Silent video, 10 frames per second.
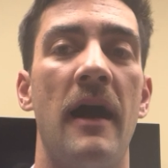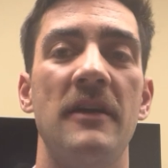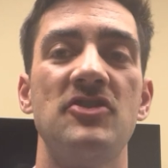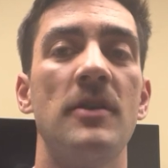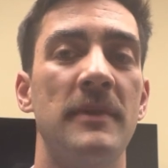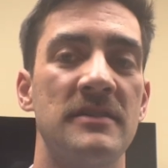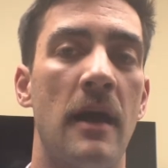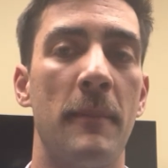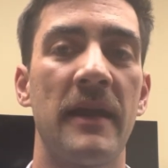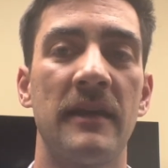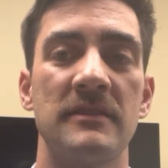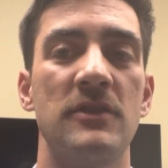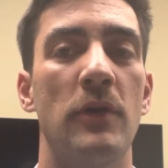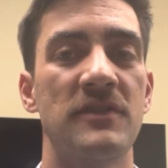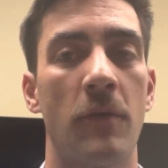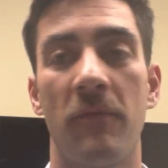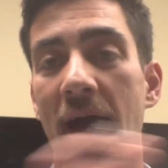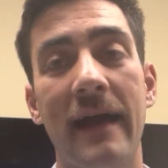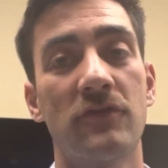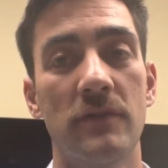shipments not making it to us, from
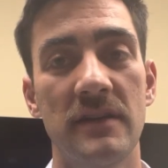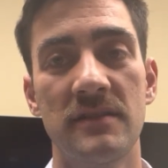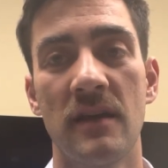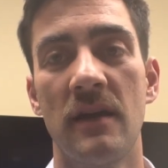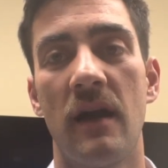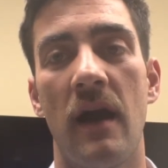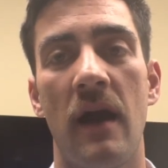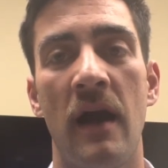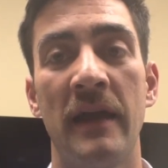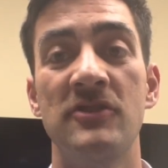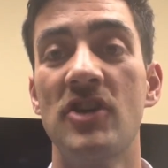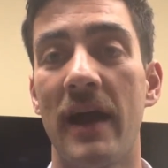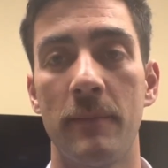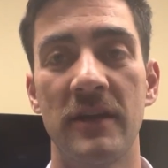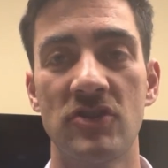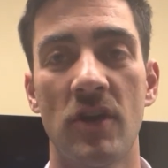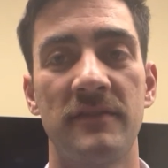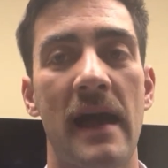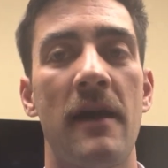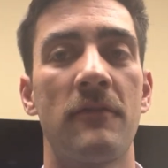factories in China being shut
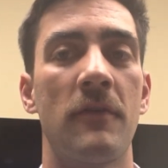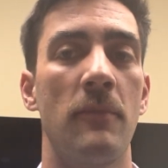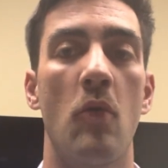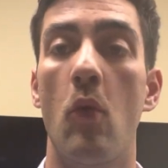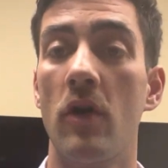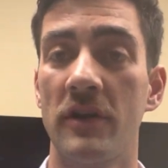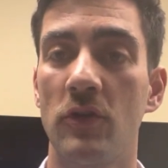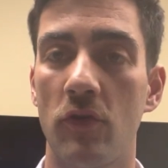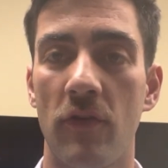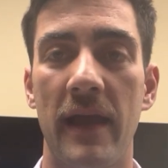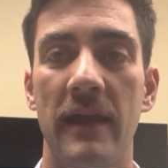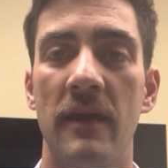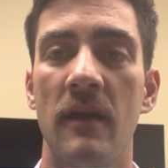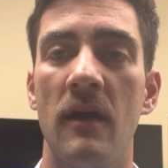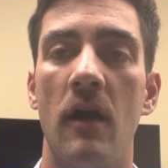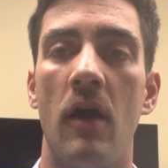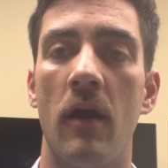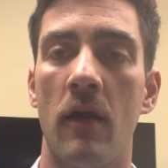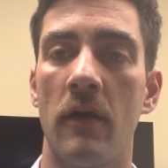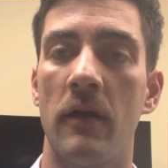down, from the war in Ukraine,
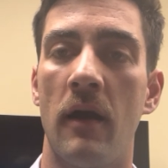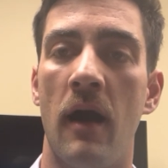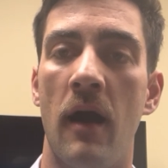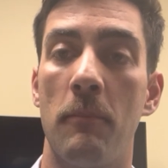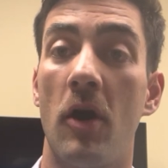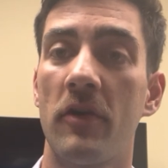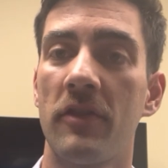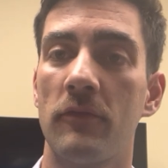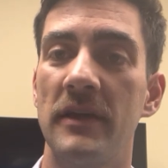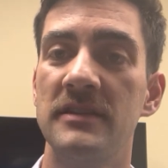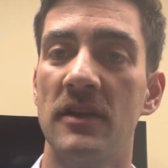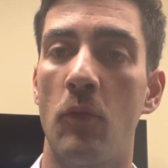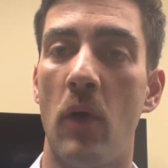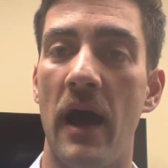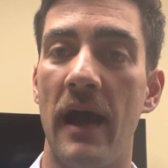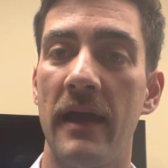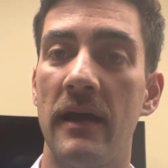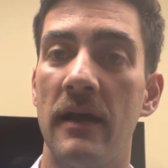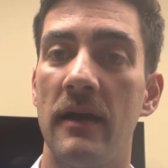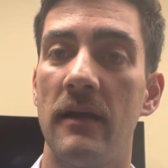are part of the reason why
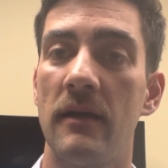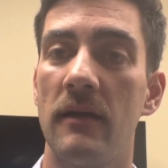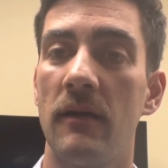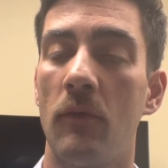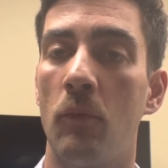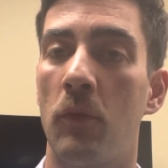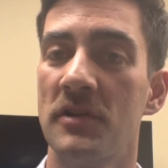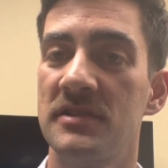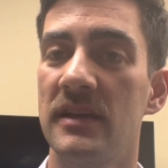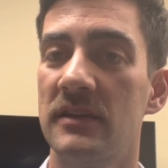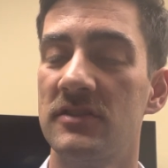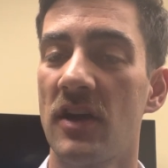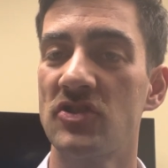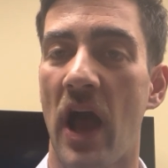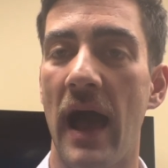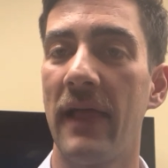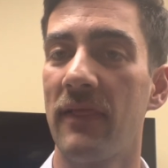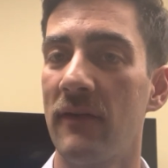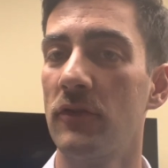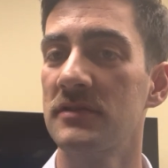we're seeing such high
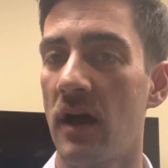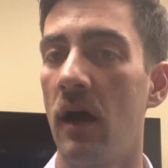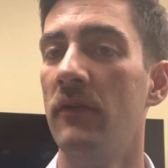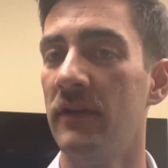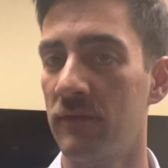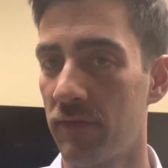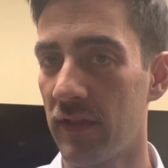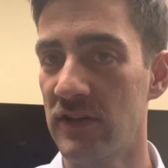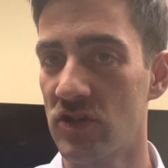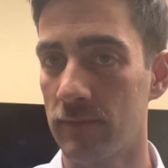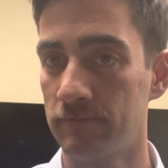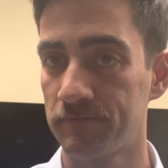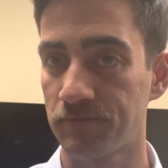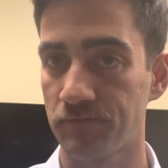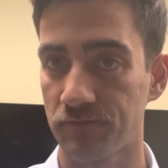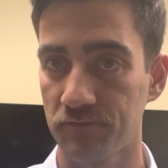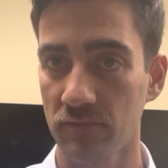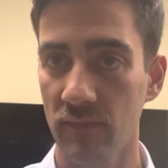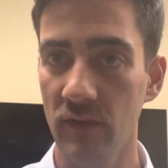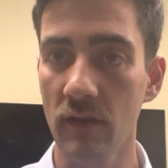levels of inflation.
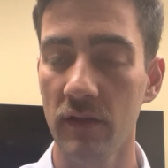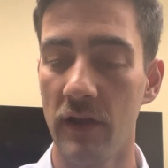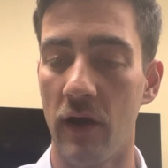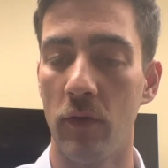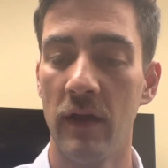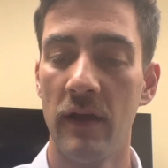You know,